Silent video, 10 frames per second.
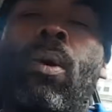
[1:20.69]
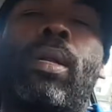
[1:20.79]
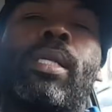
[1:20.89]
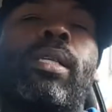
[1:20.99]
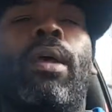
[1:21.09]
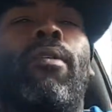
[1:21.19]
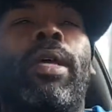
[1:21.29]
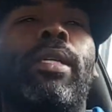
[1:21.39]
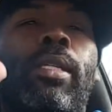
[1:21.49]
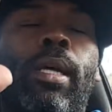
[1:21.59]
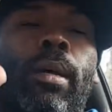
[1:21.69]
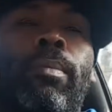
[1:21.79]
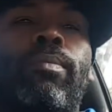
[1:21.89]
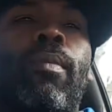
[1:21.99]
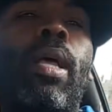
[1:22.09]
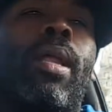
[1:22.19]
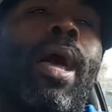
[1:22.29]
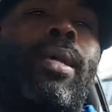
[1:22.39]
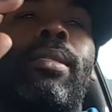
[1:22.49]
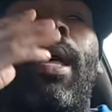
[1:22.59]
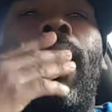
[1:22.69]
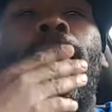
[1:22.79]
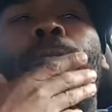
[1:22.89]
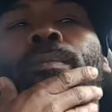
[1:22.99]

on a serious tip, last night,